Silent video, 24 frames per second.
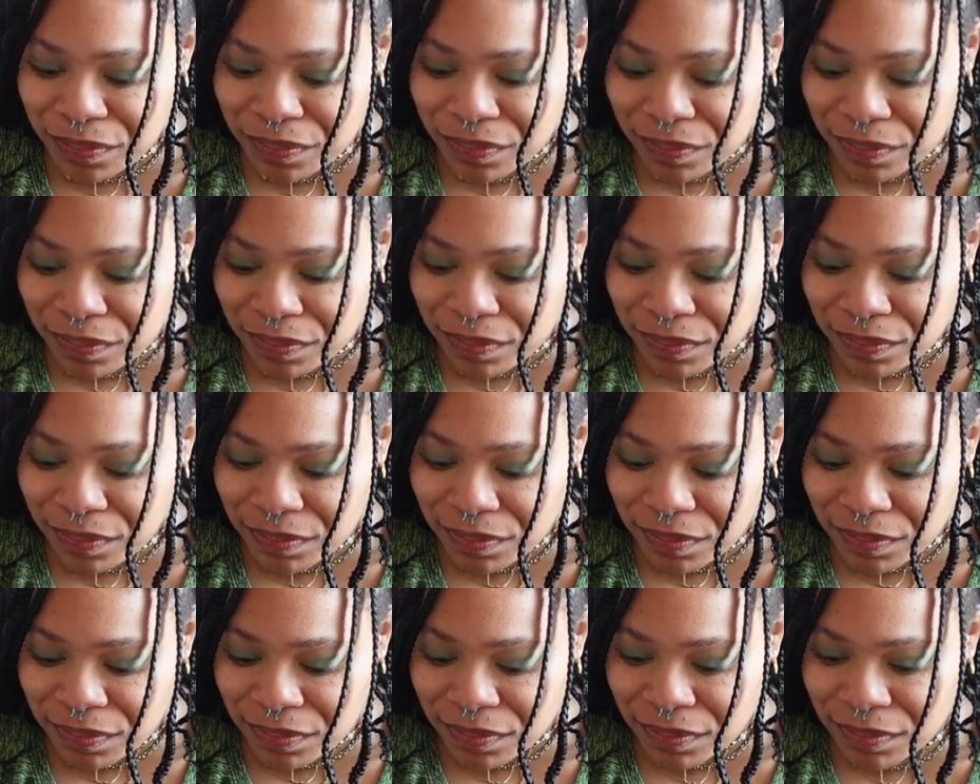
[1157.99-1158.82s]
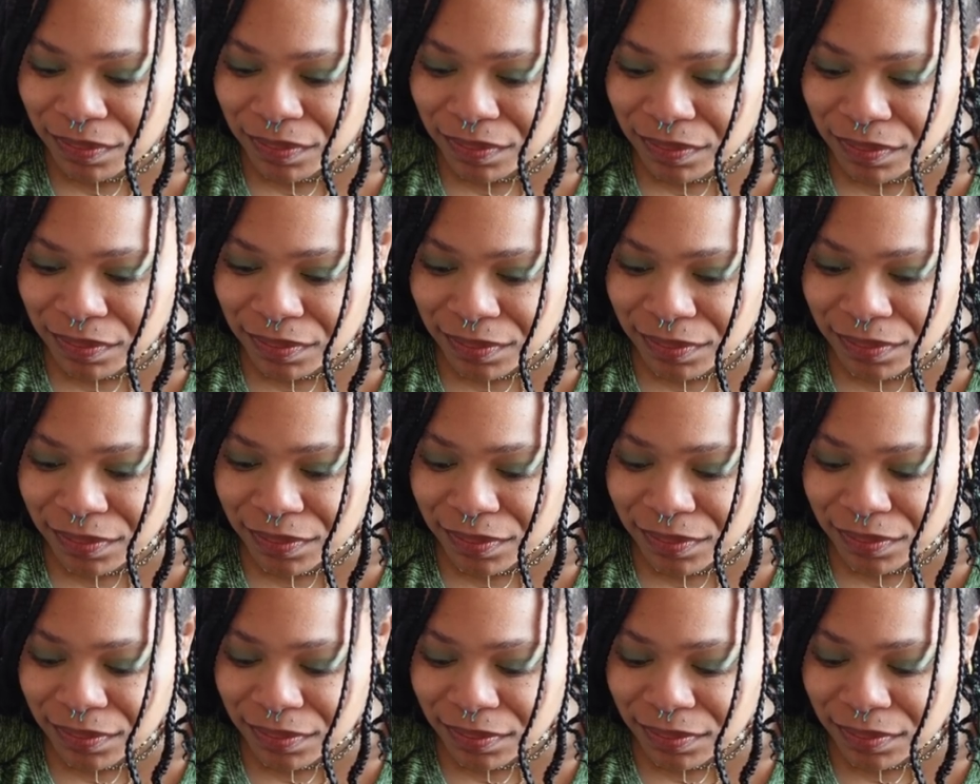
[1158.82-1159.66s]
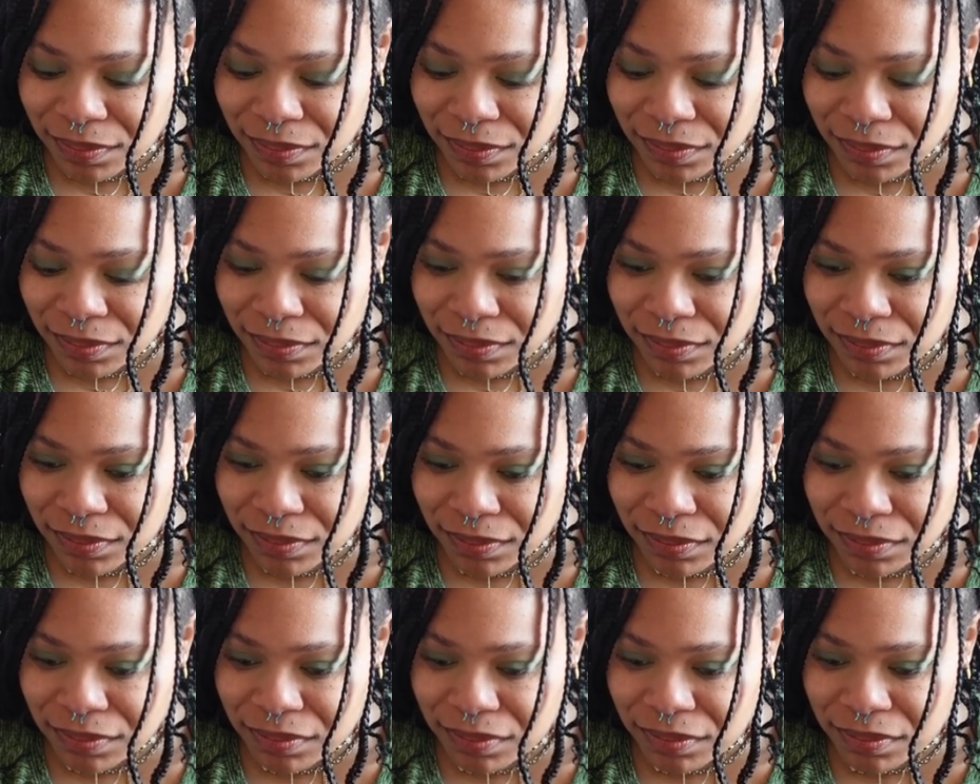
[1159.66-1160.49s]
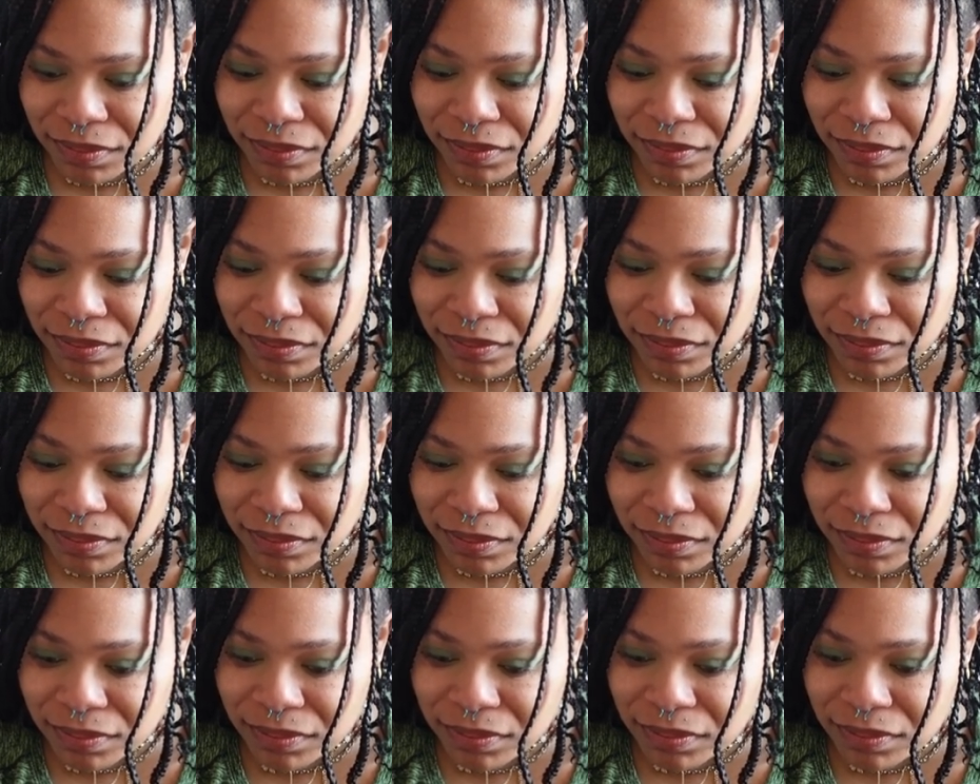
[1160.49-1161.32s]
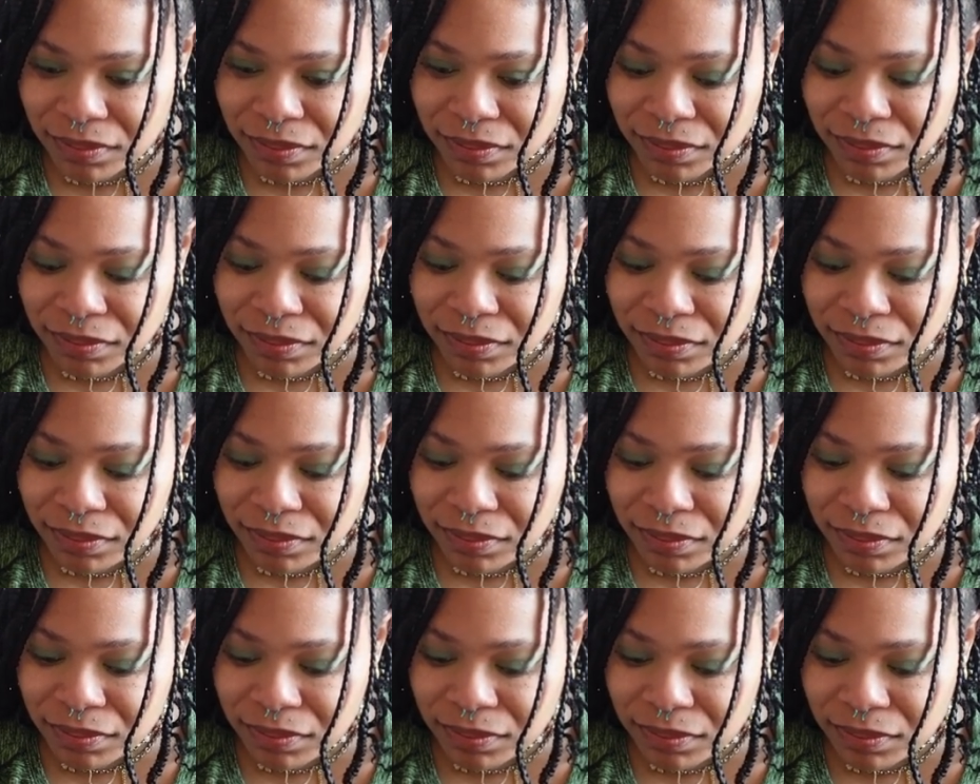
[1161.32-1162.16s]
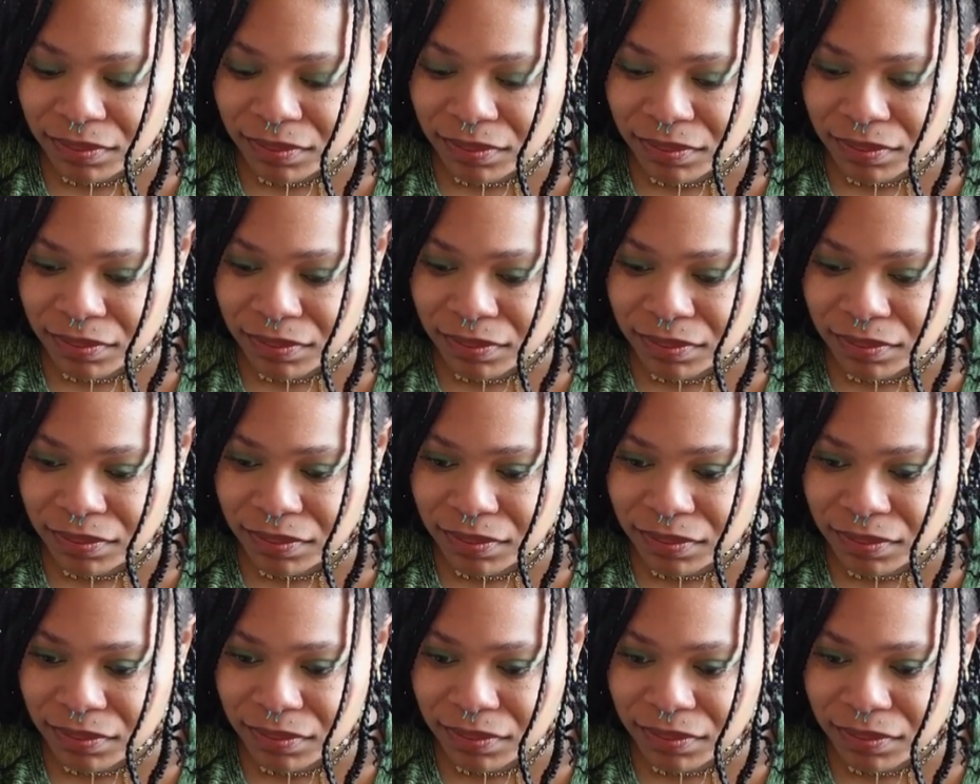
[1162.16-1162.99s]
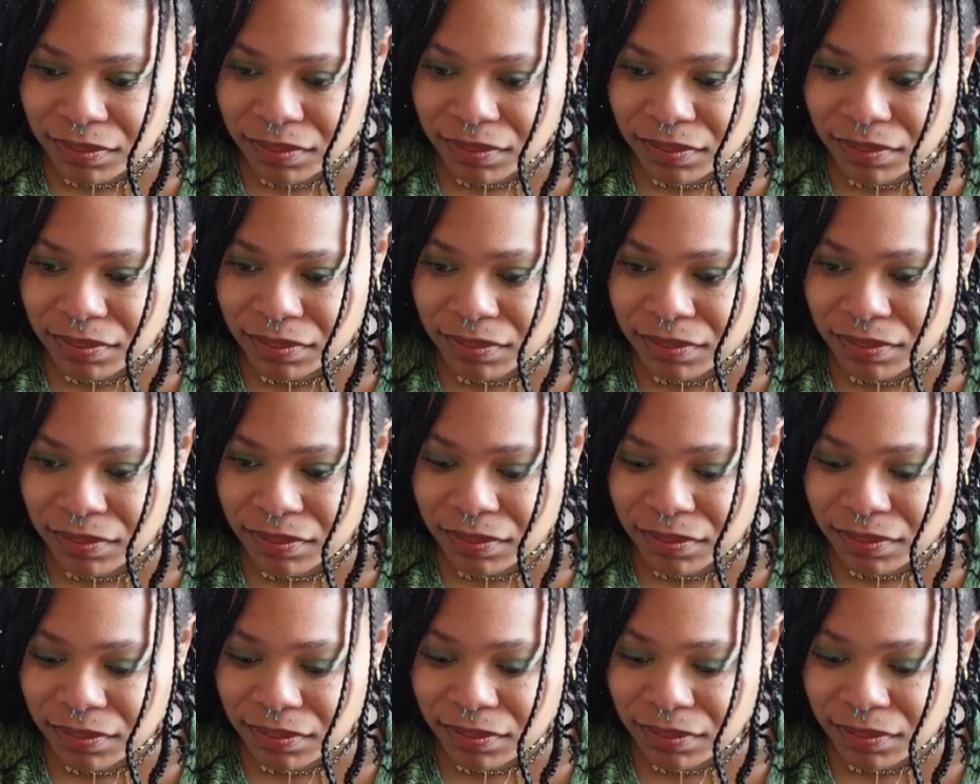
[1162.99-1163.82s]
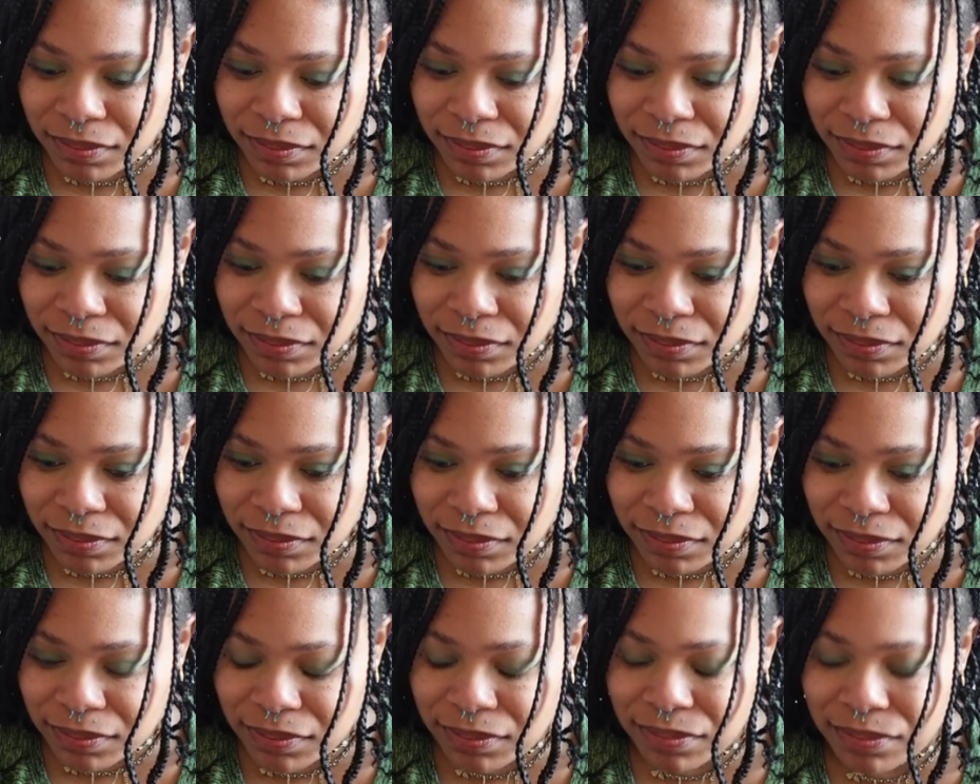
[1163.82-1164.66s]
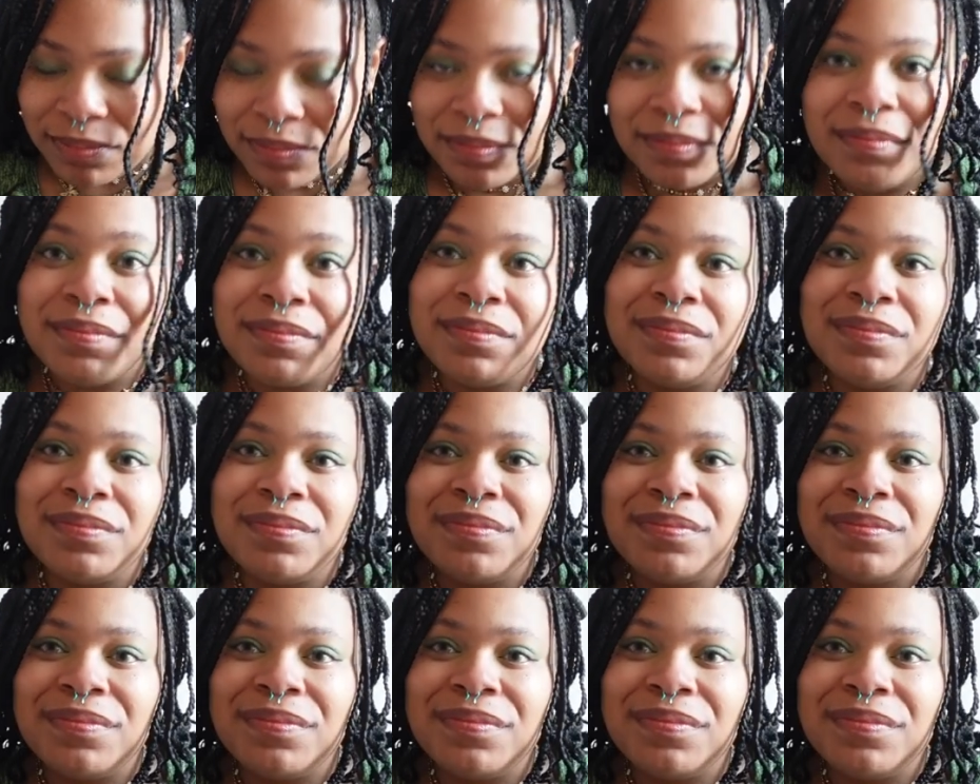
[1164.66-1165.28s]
(no one is talking)